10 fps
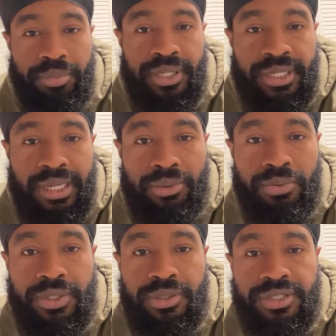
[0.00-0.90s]
And I
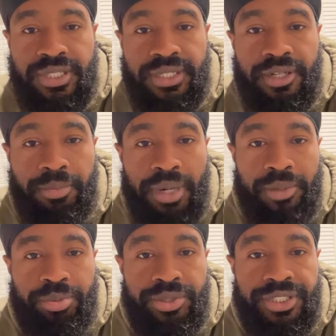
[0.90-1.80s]
will stay up. I
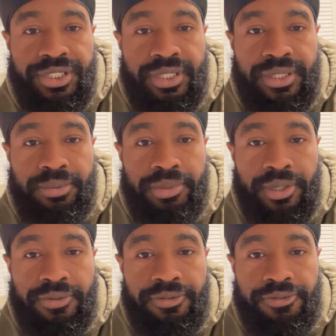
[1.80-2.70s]
appreciate it,
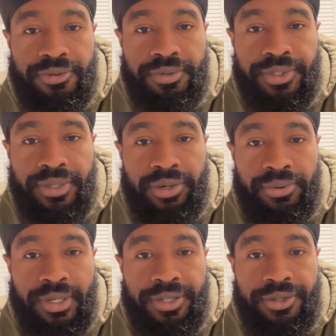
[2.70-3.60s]
bro. For real, I
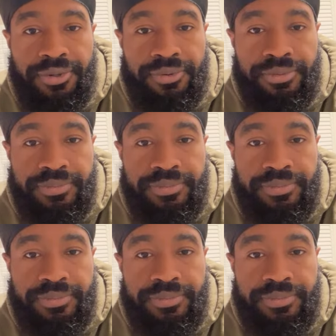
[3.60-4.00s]
really do.